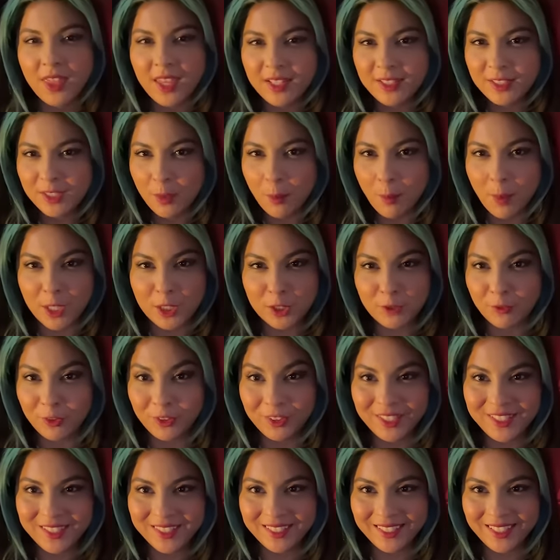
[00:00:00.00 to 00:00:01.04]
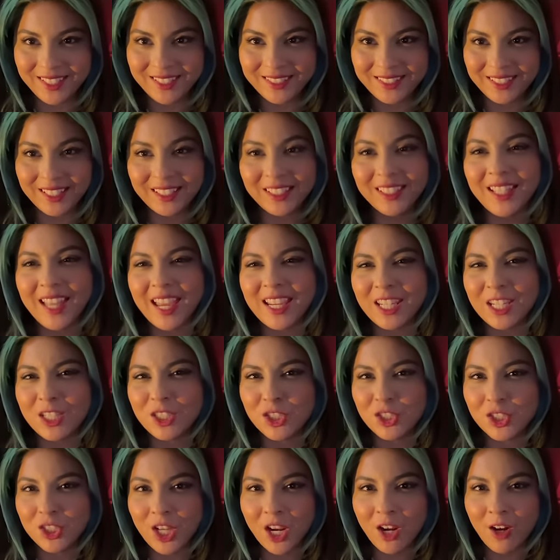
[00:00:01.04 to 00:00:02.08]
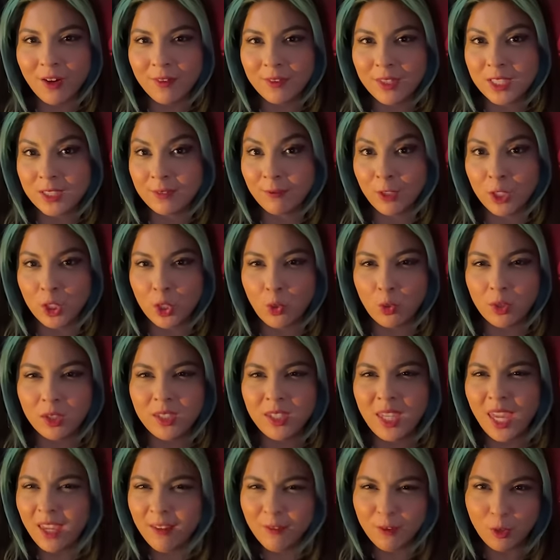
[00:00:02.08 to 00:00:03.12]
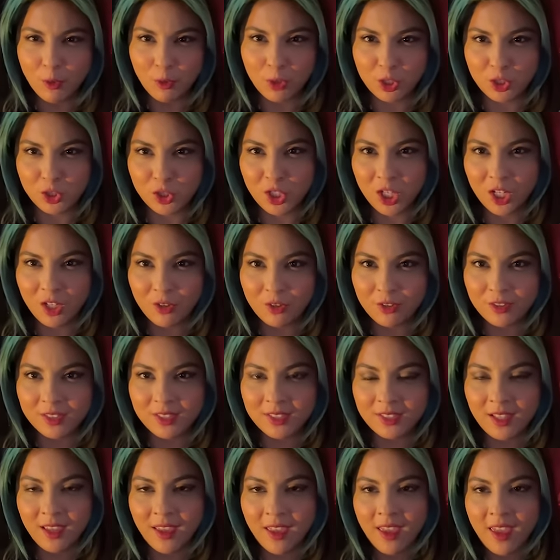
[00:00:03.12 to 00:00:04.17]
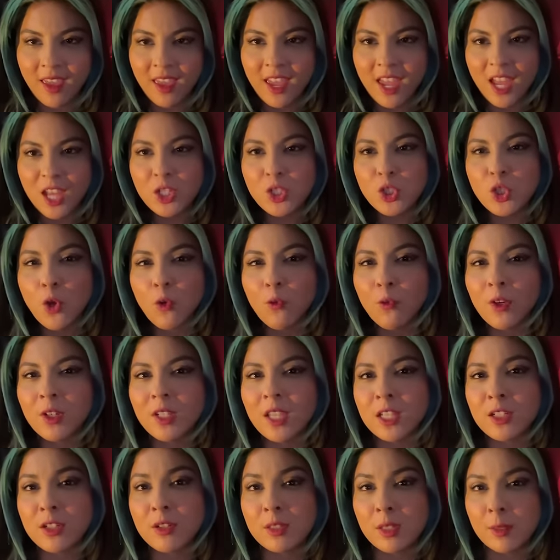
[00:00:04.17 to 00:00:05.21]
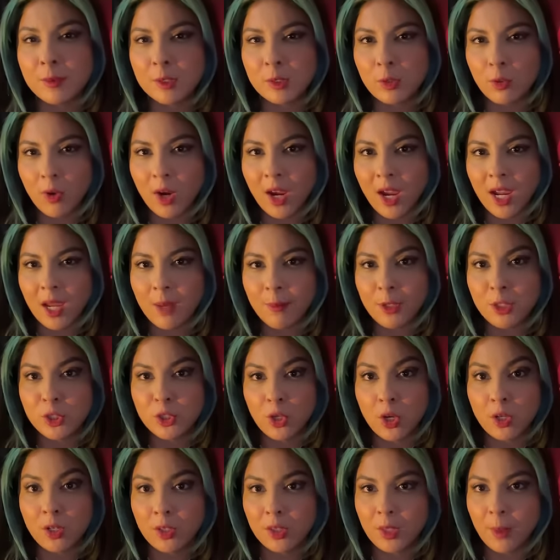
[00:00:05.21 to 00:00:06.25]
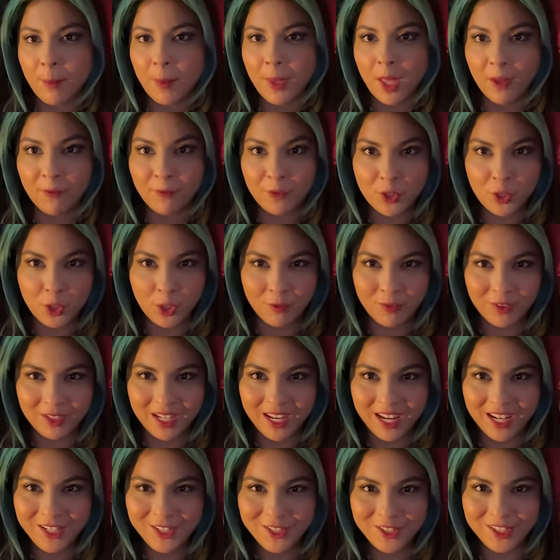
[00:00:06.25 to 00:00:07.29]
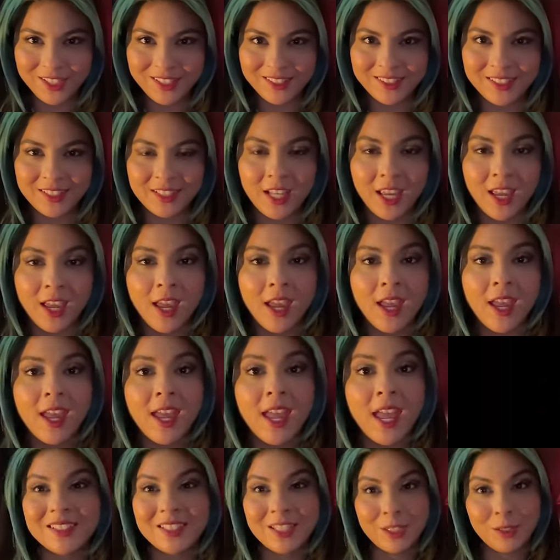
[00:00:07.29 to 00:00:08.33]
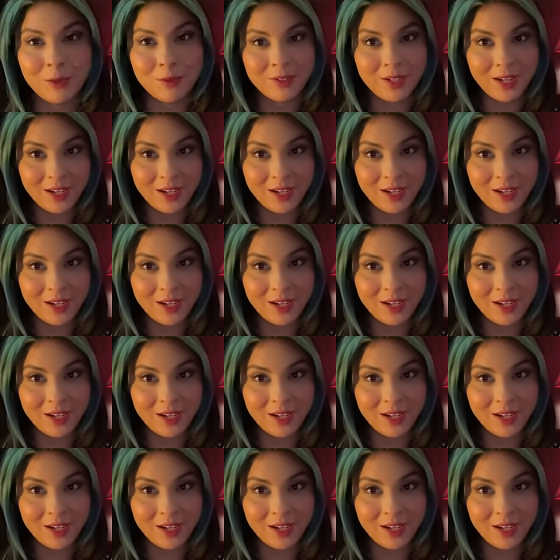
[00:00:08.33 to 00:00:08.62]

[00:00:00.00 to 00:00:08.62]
Thanks so much for listening. Like and share if this video gave you the chills. And don't forget to subscribe and turn on the bell for notifications. See you